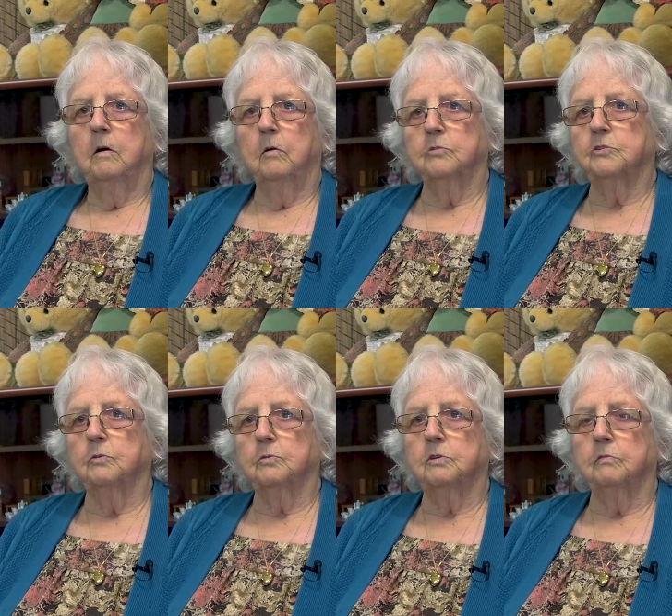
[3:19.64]
all
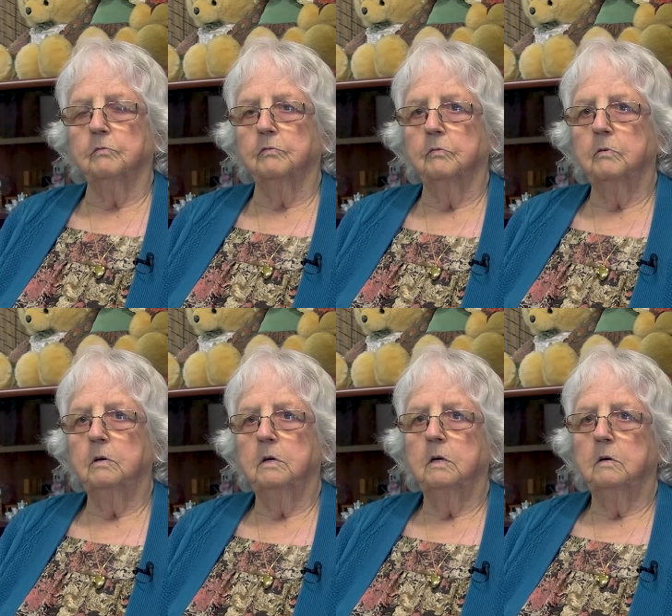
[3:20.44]
sorts of
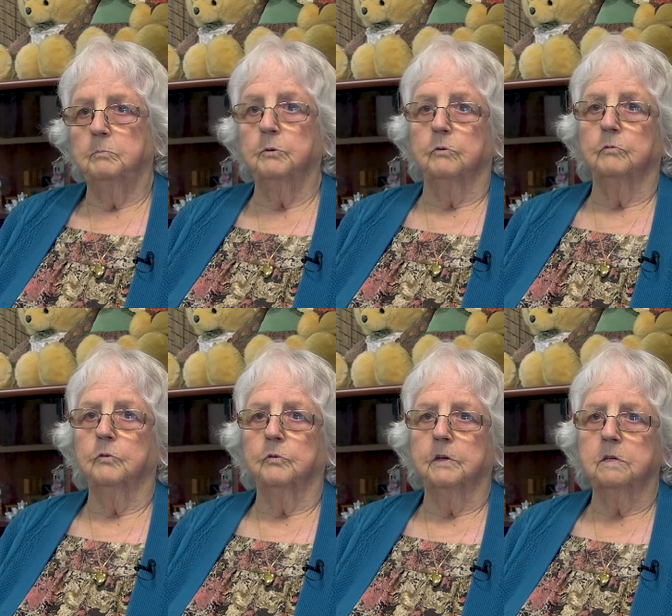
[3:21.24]

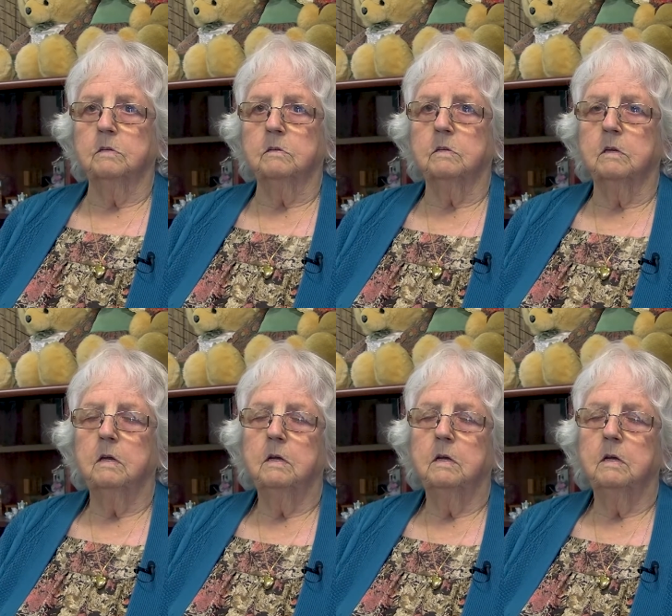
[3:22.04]
beautiful things.